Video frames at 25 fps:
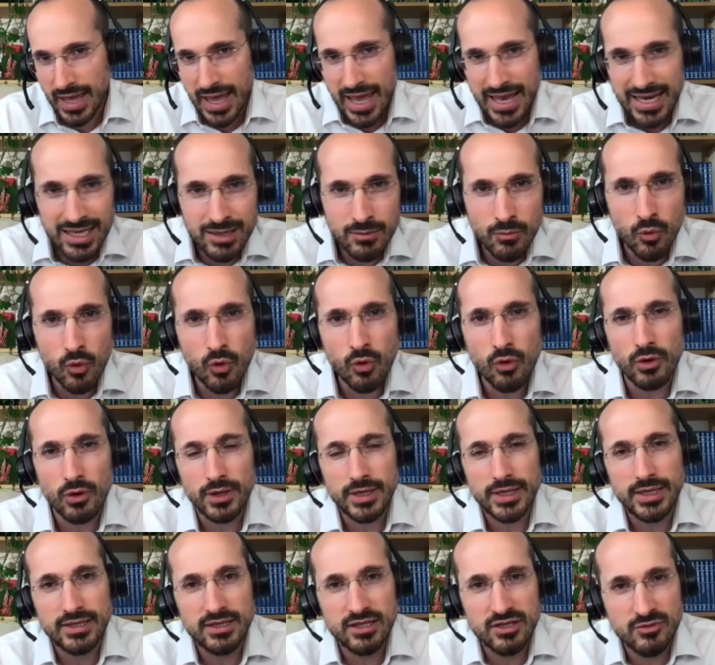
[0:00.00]

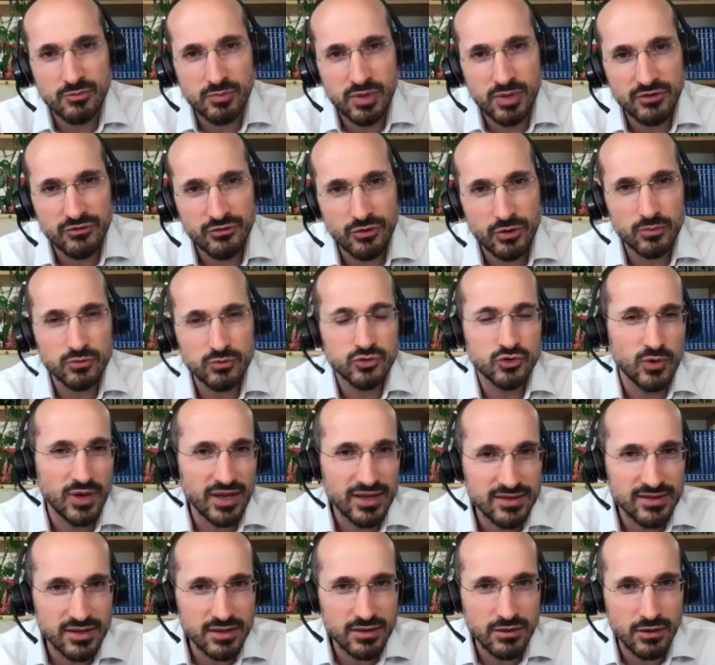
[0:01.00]
anymore in its platform to
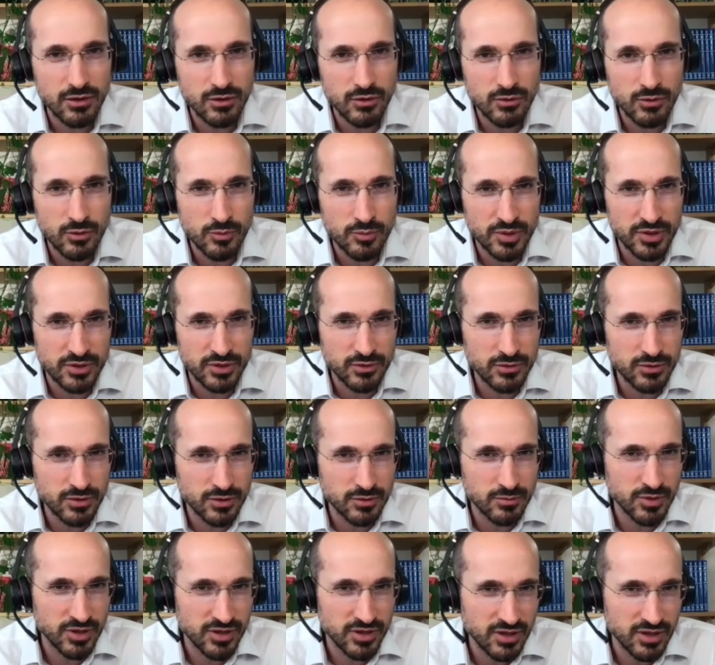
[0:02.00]
exit the European Union,